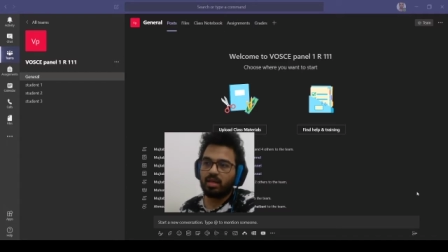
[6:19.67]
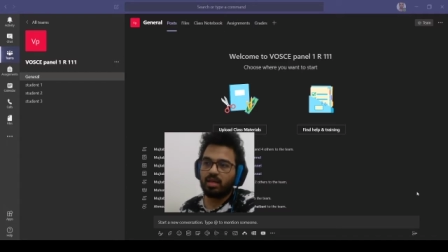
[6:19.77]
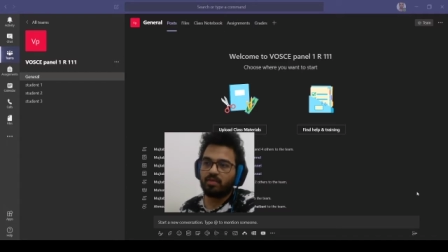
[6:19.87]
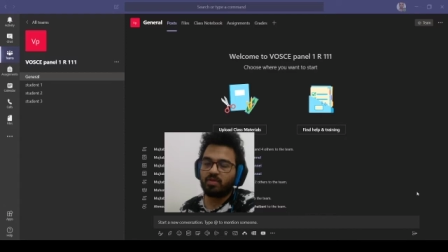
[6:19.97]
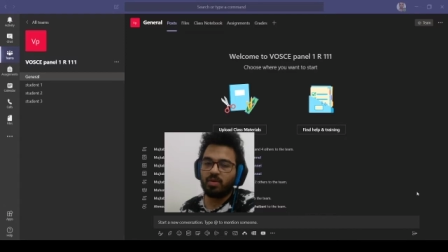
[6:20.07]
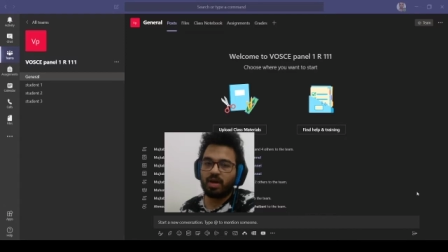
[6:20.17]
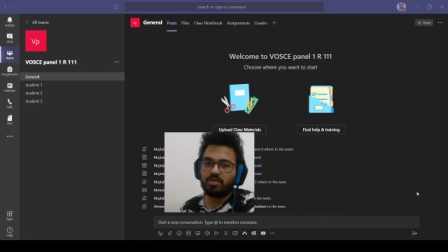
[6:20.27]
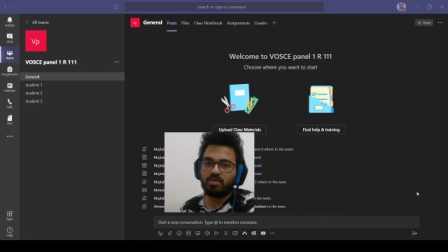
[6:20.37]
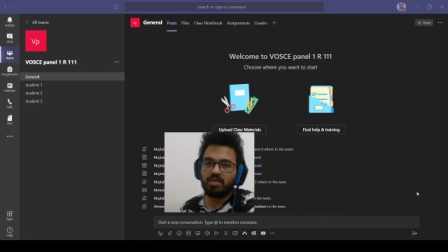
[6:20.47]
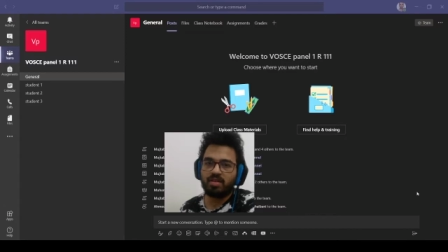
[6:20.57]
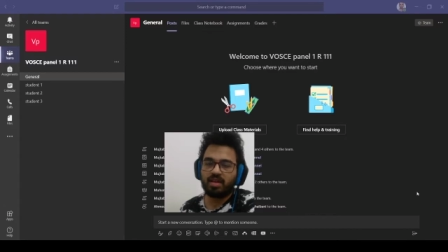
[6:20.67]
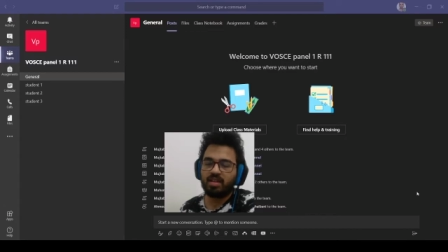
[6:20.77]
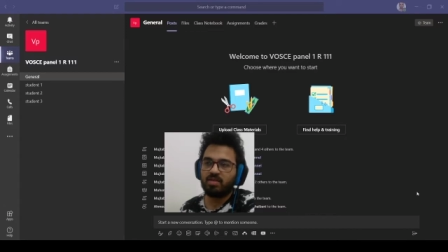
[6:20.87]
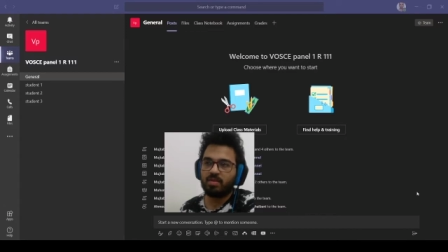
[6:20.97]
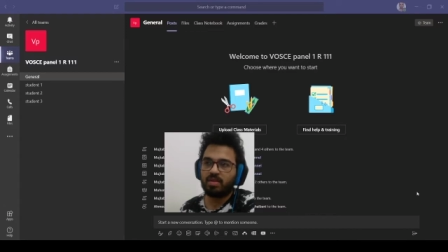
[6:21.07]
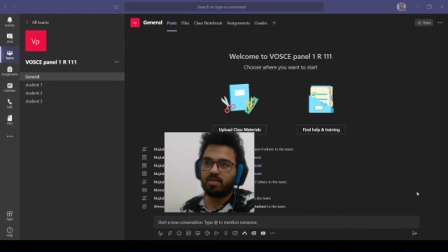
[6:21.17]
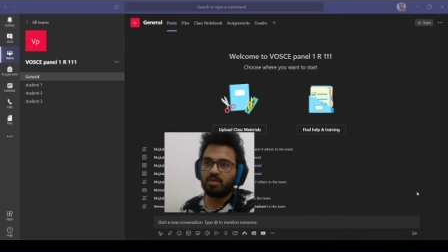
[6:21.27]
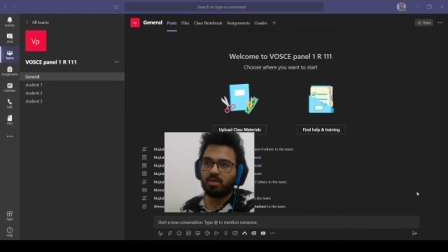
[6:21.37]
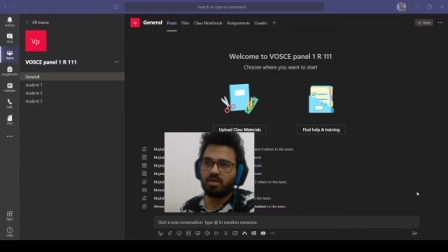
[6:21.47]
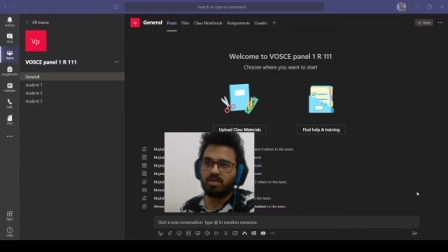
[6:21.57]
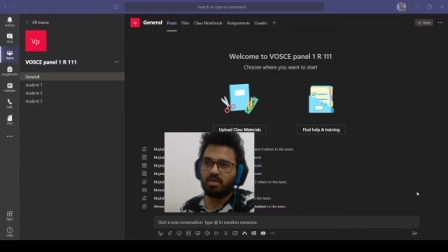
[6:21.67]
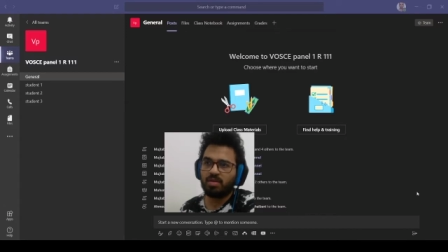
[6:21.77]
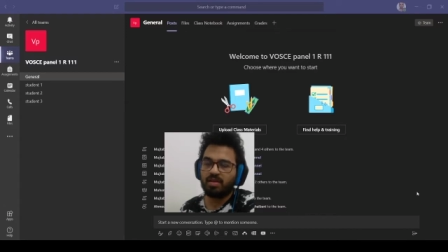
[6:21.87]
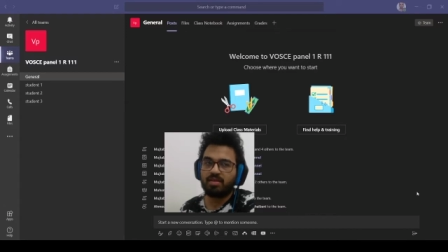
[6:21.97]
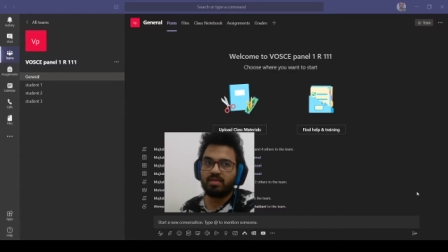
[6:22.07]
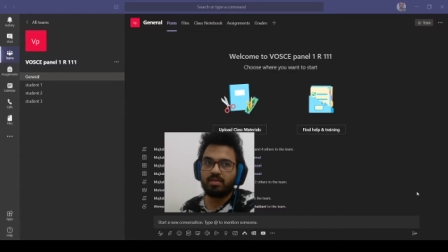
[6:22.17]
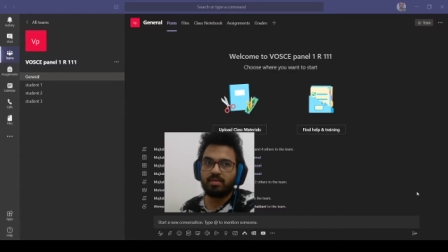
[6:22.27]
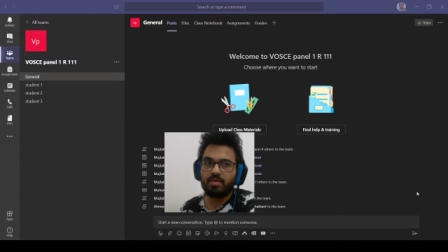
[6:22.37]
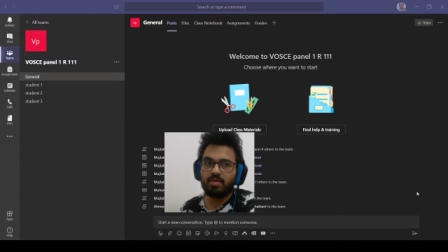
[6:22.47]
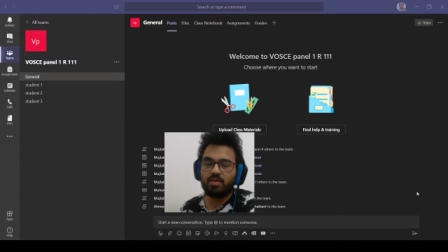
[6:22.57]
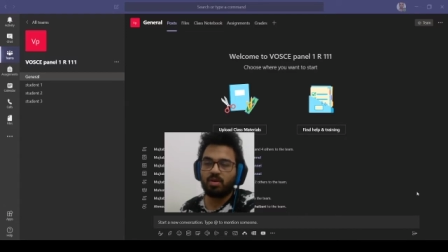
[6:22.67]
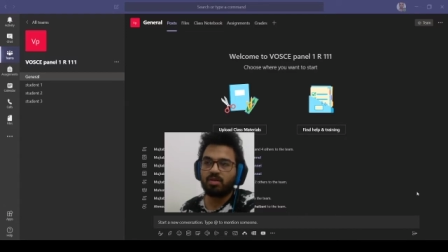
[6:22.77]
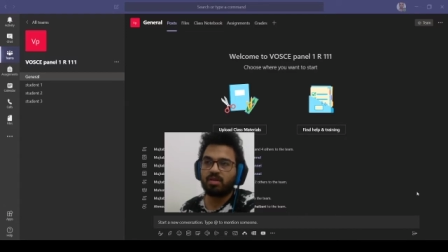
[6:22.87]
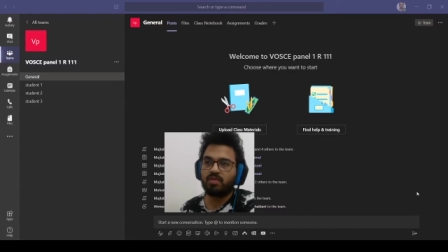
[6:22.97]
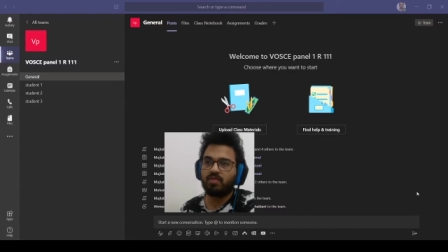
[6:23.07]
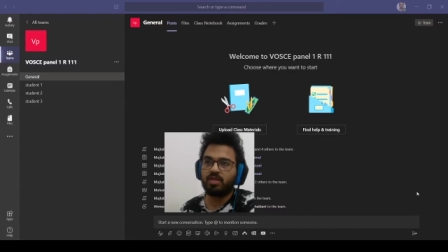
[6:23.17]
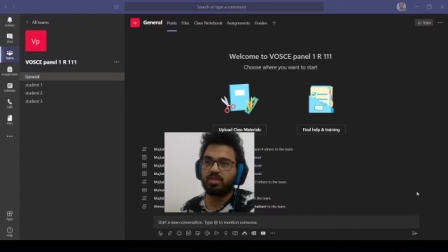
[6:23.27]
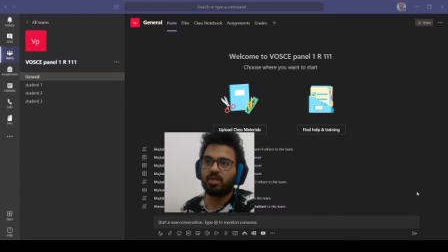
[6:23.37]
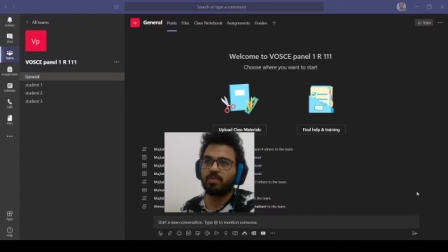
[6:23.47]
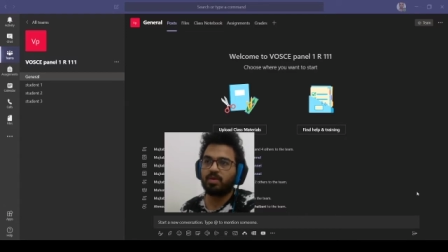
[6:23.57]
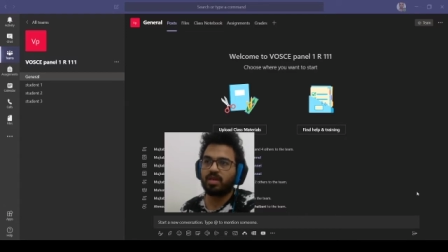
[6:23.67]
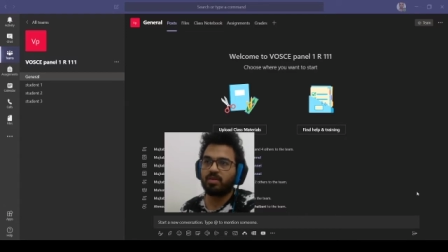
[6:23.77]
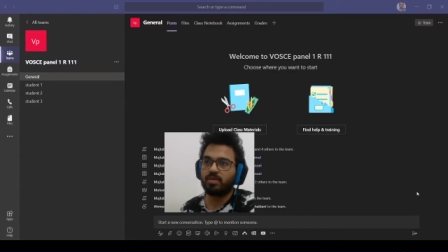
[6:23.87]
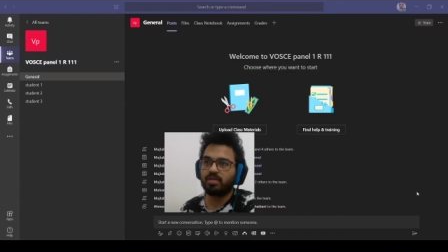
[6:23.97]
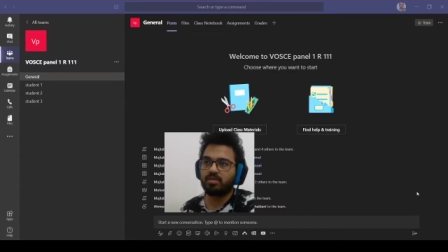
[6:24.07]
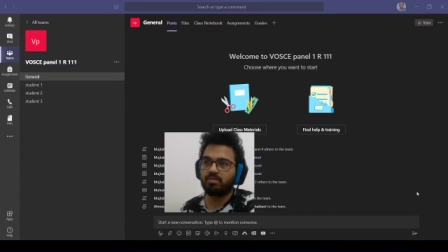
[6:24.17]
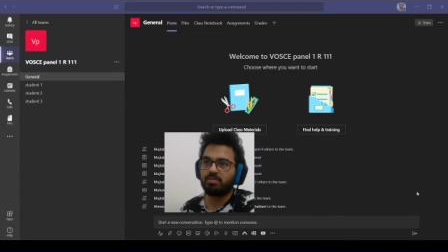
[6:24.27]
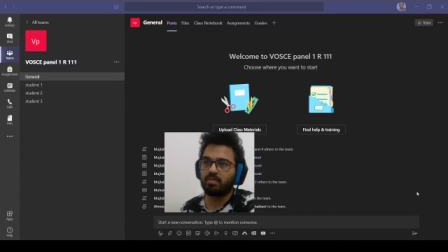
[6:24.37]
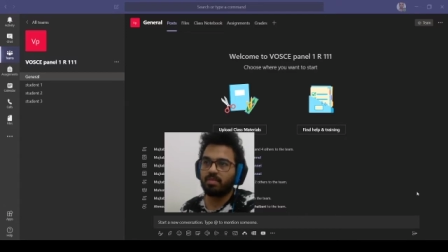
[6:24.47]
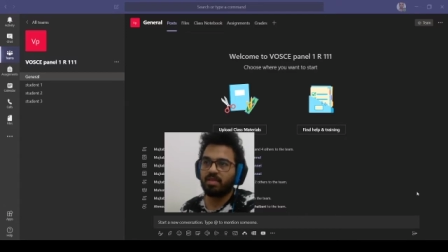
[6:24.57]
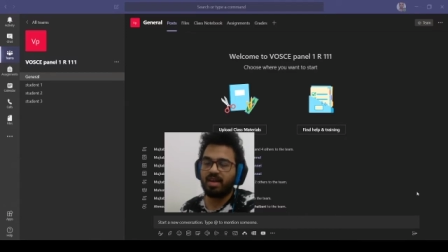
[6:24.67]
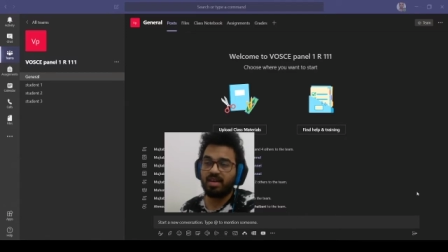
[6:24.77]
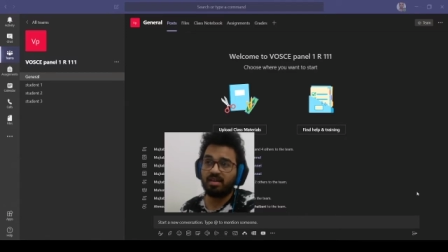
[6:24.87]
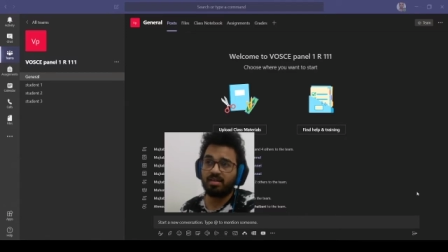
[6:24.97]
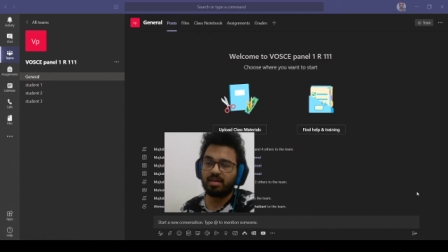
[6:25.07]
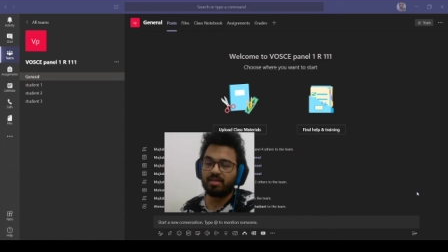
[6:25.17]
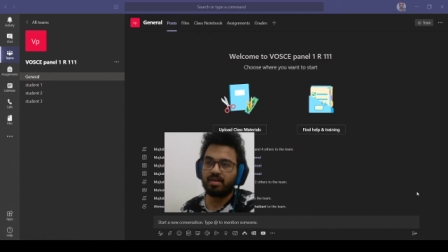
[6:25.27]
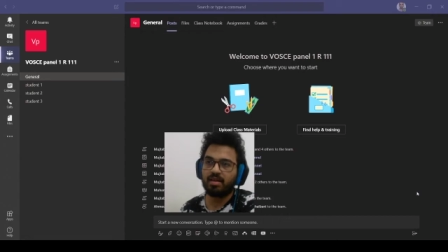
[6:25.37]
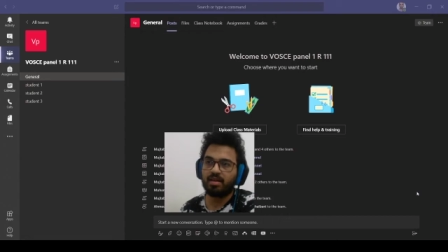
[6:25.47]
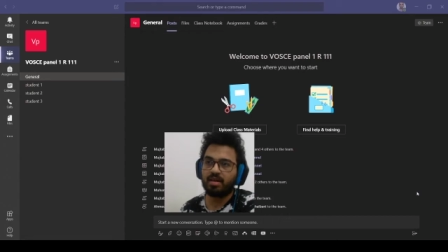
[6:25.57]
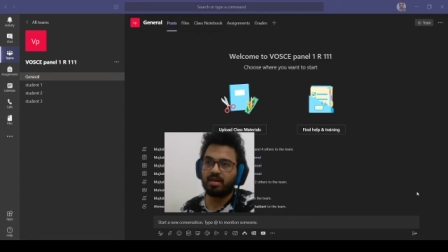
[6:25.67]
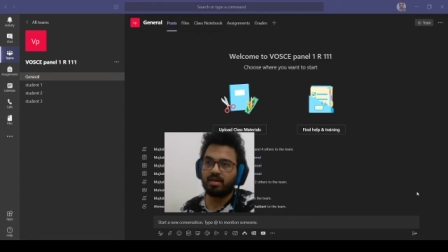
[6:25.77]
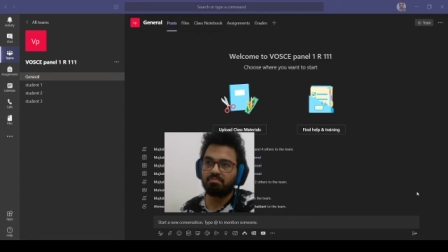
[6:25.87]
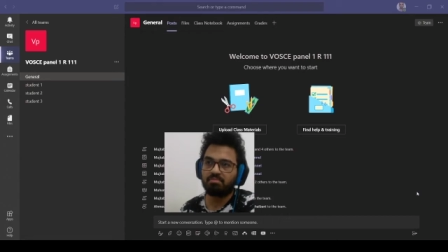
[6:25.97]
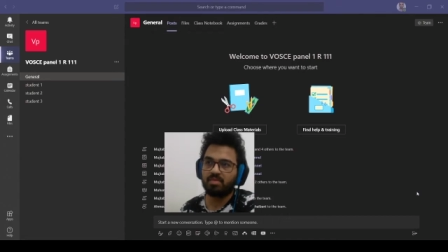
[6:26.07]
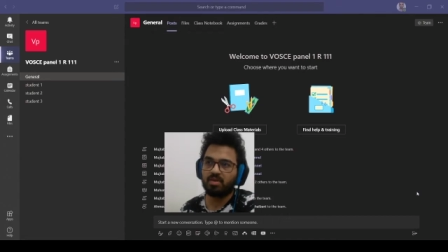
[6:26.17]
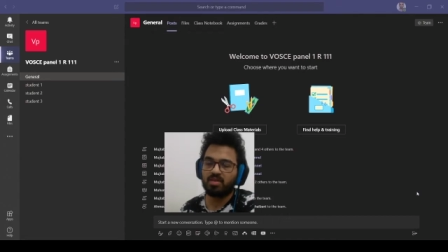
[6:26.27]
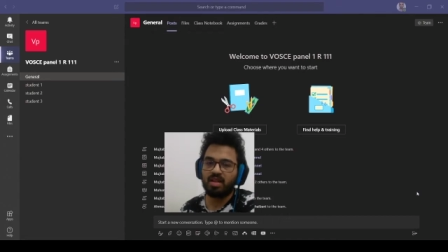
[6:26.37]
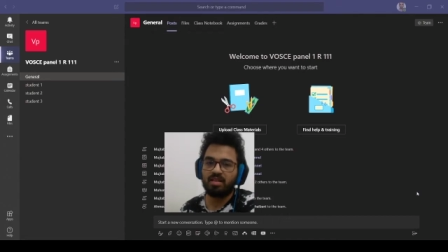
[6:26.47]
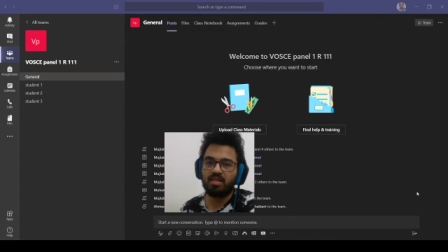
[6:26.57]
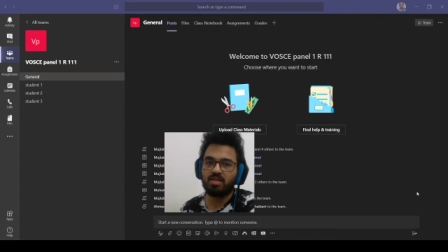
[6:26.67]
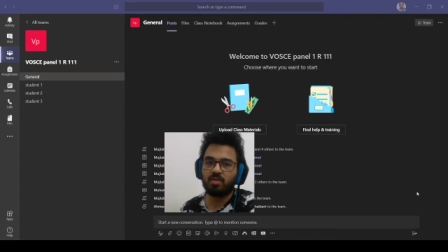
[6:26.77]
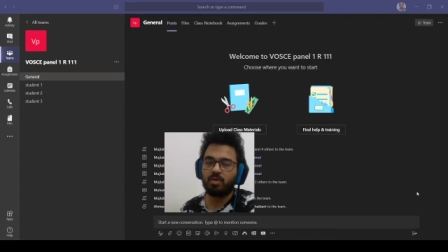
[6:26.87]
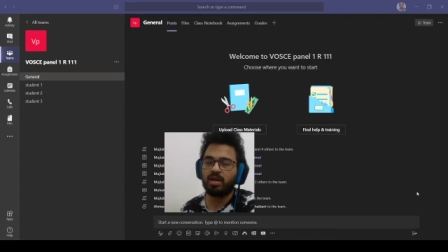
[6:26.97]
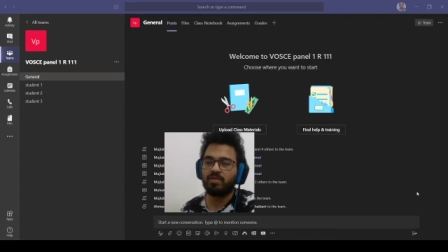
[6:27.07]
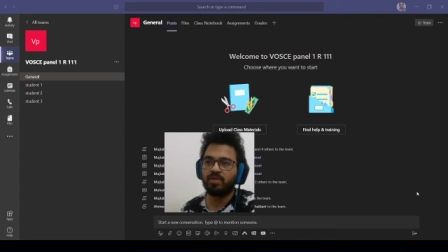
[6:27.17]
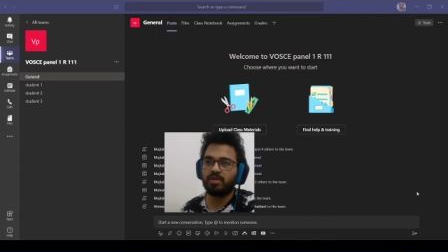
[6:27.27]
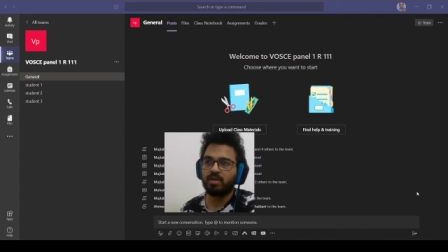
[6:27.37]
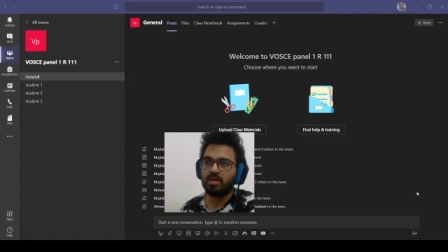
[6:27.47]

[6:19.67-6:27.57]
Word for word: a few extra seconds with a student so that the student can finish up what they were saying, like the idea, their sentence or whatever.